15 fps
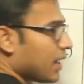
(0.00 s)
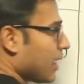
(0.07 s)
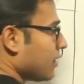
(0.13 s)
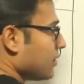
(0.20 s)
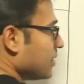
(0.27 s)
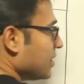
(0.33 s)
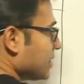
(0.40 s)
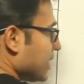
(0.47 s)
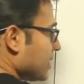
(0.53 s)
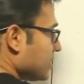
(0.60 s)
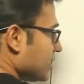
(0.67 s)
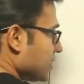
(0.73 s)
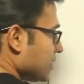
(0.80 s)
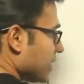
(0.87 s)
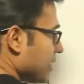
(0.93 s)
and this edge
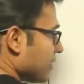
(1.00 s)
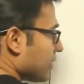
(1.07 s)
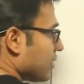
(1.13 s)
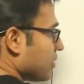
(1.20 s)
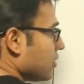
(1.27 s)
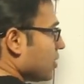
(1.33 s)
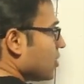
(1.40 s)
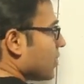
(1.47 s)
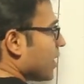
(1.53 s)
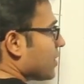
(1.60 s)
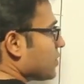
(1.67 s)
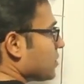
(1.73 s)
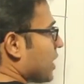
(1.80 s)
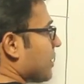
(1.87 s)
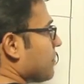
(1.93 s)
is saying that T2
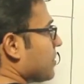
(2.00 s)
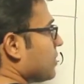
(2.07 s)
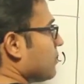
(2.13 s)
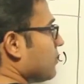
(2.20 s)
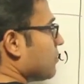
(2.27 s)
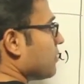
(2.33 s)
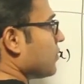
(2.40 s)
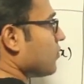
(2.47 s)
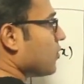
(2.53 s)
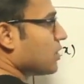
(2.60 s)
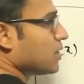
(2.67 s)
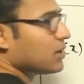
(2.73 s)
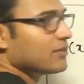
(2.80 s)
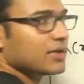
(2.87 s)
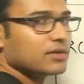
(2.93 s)
has to happen before
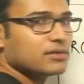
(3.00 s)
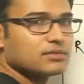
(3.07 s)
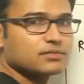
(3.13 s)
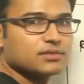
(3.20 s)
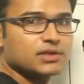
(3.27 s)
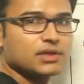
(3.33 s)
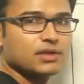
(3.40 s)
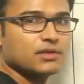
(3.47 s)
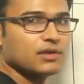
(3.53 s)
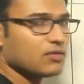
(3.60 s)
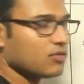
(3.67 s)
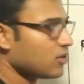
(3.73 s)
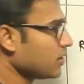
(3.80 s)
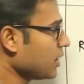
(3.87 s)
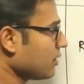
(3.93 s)
T1.
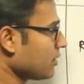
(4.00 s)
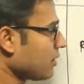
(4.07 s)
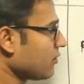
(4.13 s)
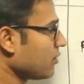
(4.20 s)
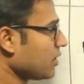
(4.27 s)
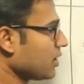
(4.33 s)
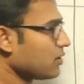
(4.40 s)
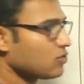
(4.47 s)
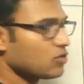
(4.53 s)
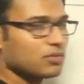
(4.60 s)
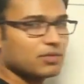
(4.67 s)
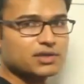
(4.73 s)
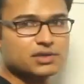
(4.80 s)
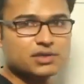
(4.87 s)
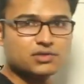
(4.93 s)
Therefore you can never write a
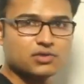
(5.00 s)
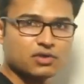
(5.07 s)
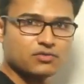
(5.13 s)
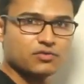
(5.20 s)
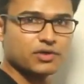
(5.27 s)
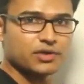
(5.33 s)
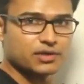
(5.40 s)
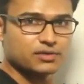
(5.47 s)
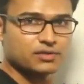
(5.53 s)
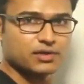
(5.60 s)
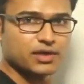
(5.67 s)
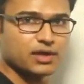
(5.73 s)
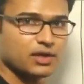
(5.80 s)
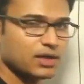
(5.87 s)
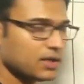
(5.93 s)
topological sort for it,
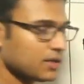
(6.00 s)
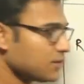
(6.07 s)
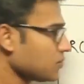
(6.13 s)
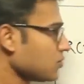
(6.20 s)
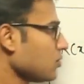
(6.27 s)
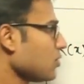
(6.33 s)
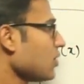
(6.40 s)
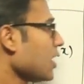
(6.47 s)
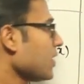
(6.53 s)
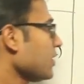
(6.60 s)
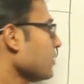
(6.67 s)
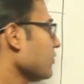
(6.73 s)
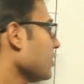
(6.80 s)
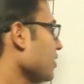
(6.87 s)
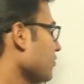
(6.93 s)
right? So
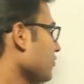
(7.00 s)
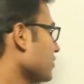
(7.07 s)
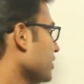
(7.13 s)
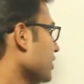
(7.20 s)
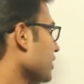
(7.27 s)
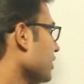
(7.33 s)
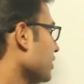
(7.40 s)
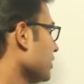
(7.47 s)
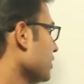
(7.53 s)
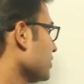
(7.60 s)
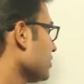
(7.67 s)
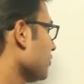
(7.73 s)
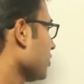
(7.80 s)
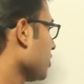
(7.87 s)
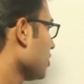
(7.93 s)
other way of seeing it is,
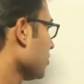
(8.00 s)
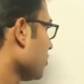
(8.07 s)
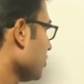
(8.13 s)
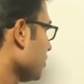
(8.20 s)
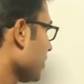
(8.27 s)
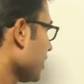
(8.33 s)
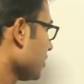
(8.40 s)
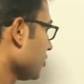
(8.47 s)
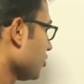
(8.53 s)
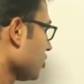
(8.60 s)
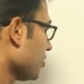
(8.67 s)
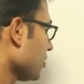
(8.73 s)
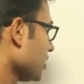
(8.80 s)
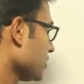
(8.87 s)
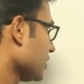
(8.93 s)
if you are able to write the
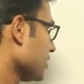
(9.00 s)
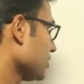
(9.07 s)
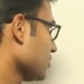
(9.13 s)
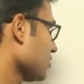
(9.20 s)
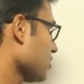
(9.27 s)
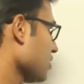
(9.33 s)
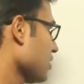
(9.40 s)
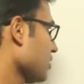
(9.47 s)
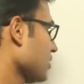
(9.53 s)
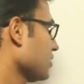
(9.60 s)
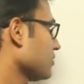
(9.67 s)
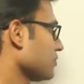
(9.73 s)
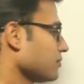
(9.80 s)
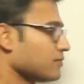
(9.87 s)
topological sort,